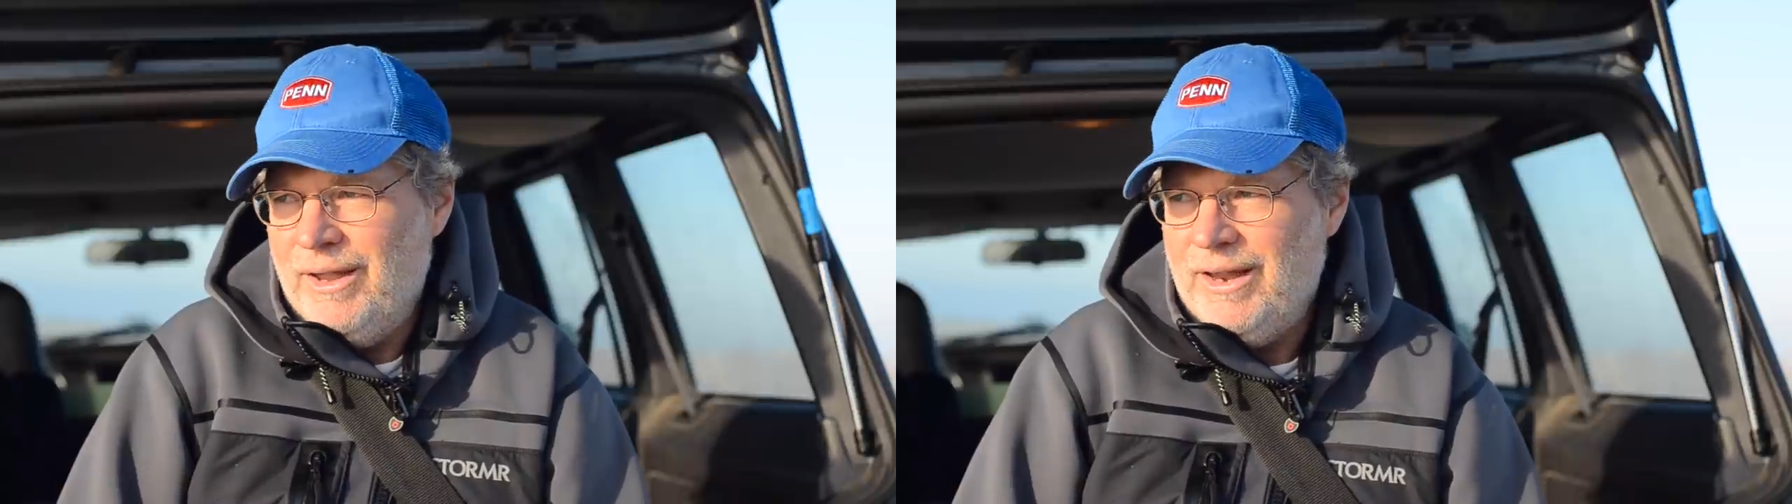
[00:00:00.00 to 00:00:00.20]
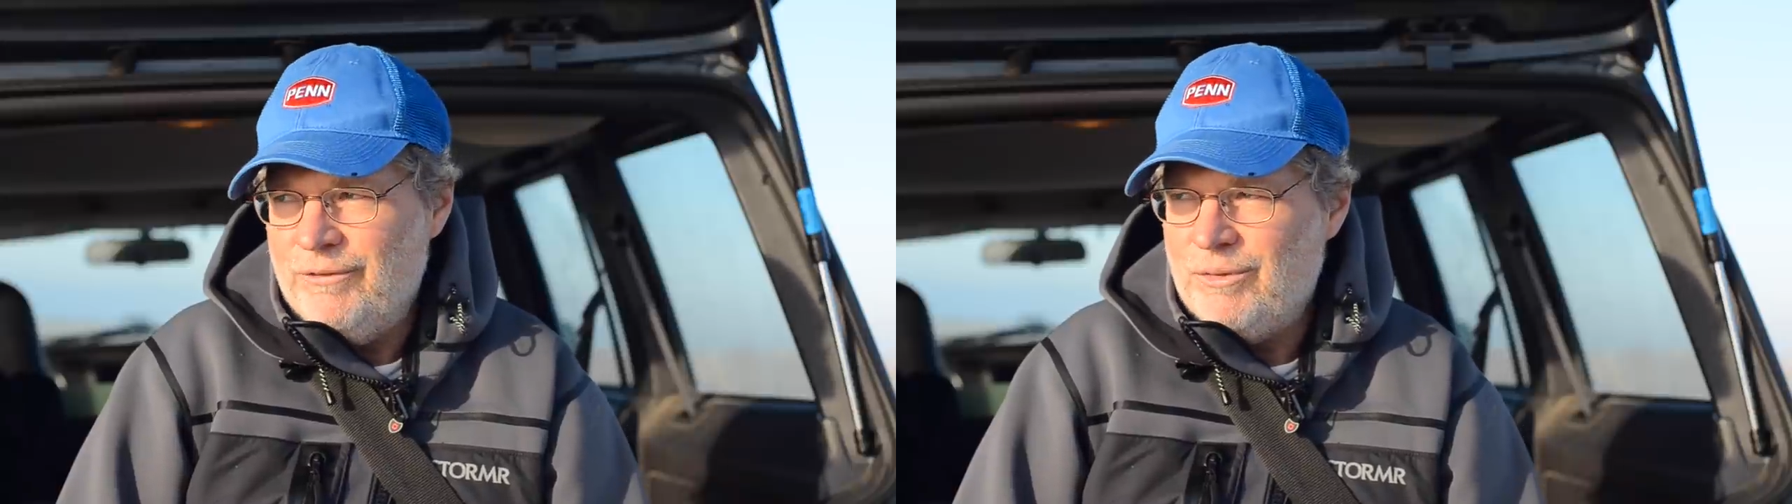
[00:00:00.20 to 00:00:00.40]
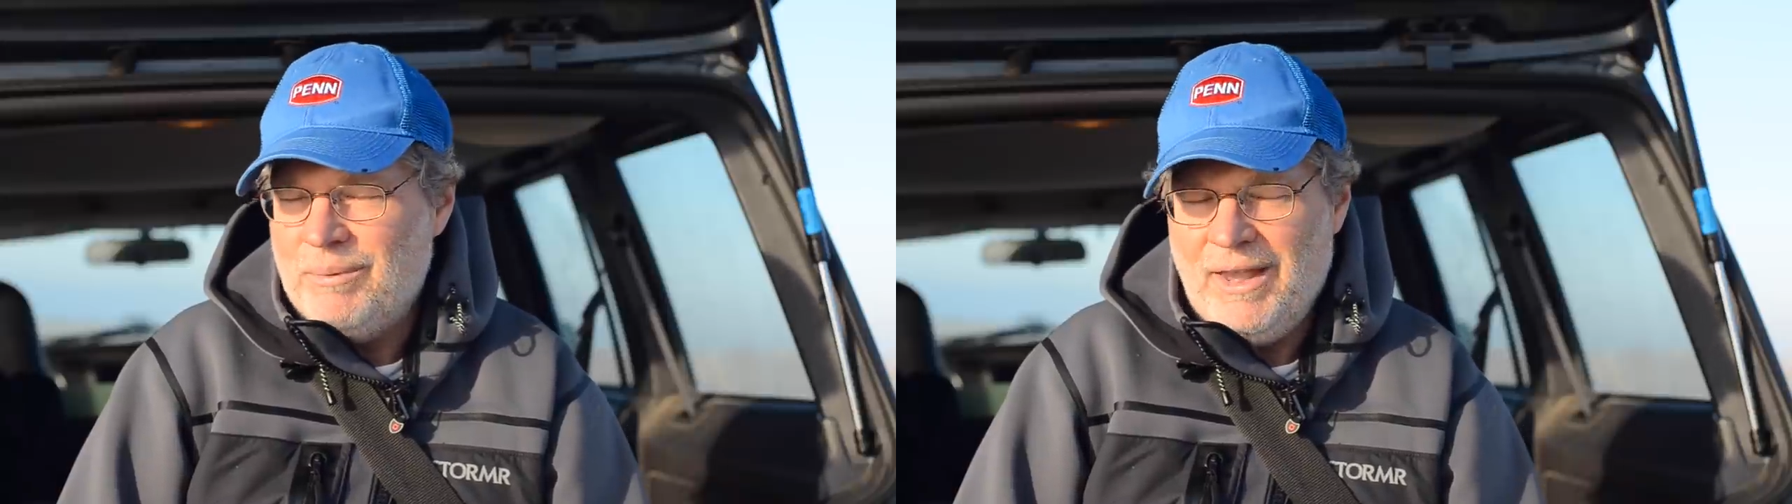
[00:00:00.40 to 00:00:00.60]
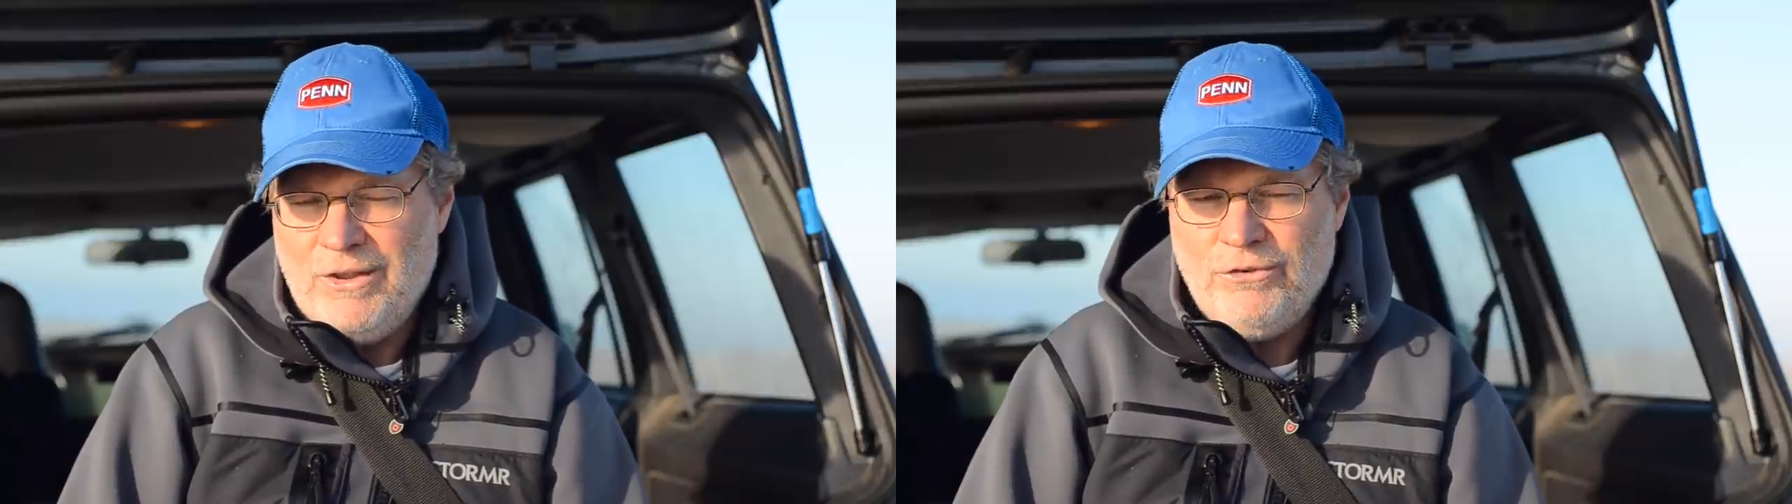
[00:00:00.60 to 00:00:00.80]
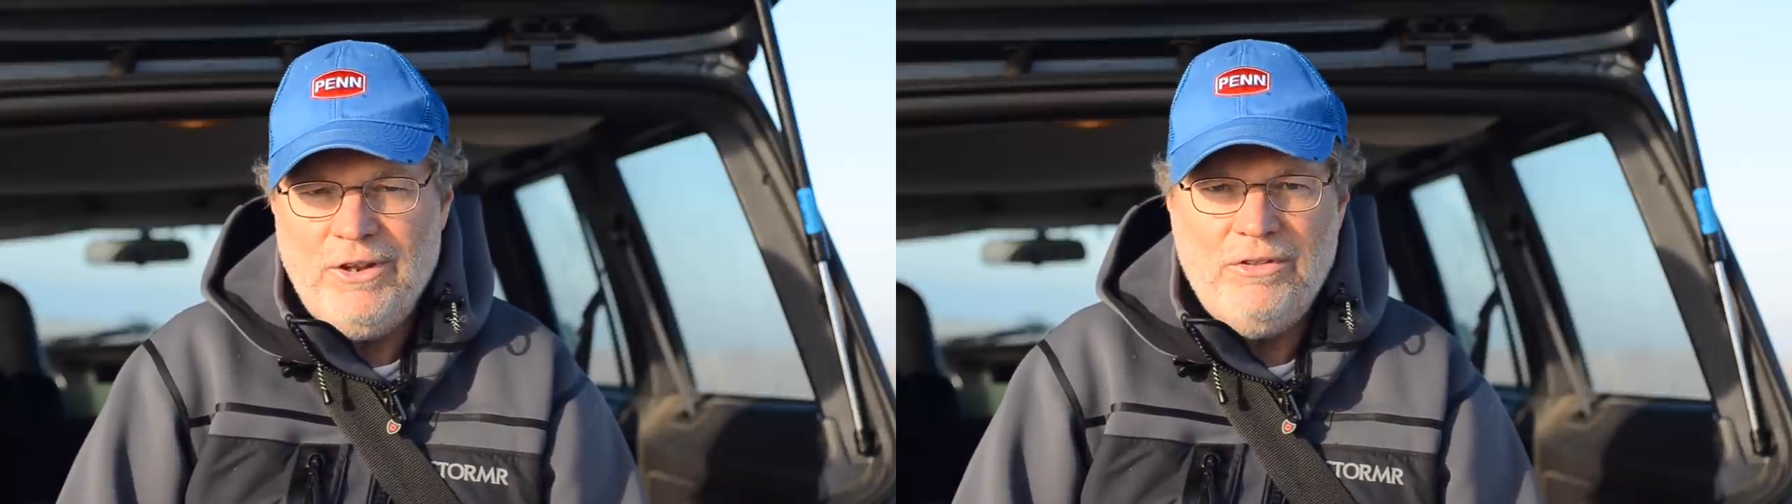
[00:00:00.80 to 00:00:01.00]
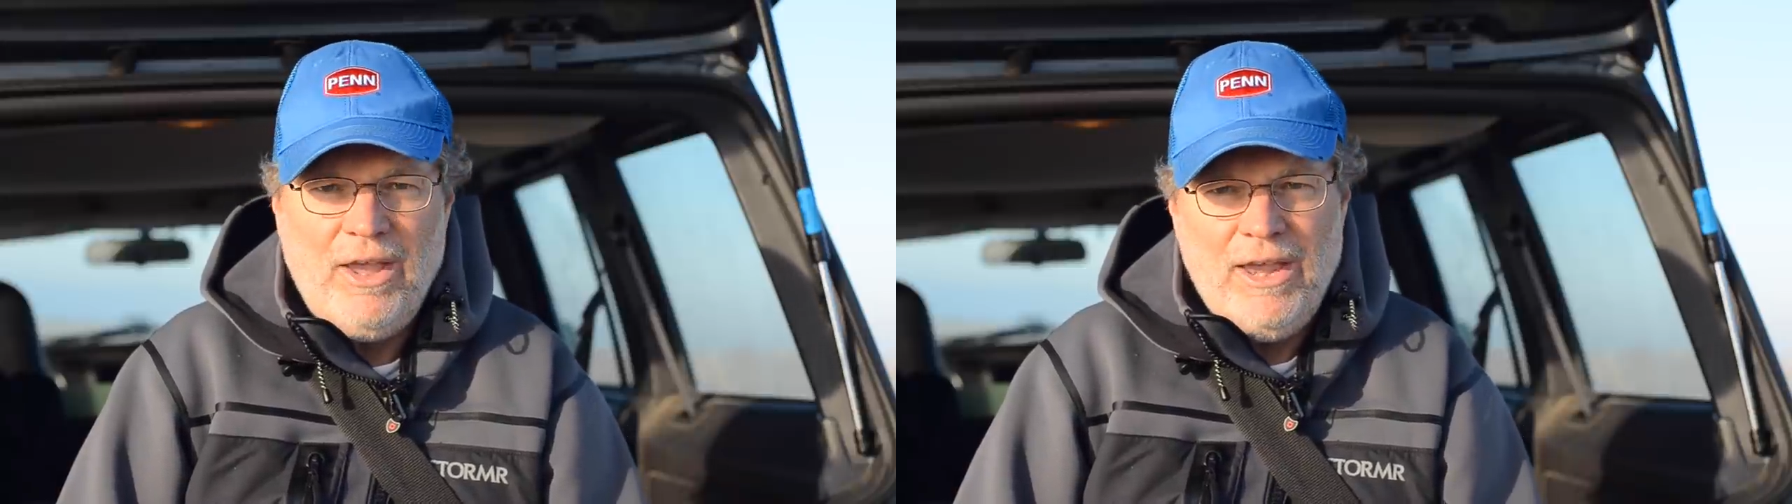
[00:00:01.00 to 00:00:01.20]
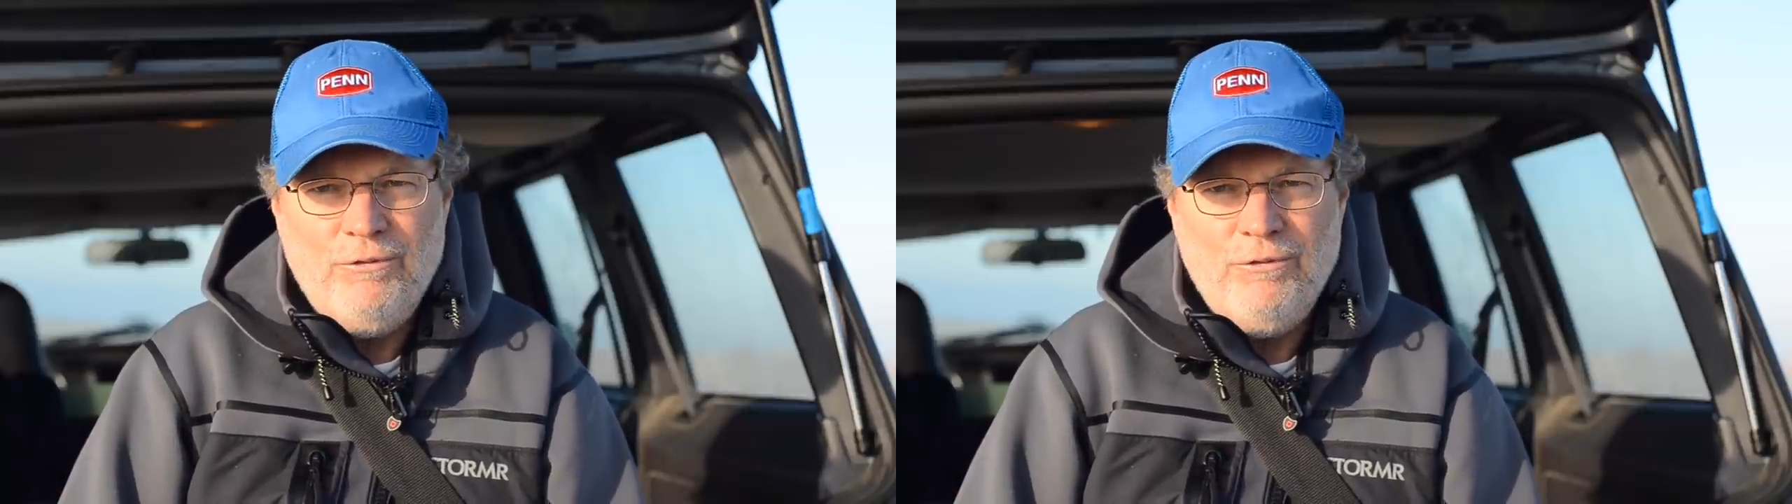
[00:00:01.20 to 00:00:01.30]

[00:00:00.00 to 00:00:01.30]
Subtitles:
that if I'm casting into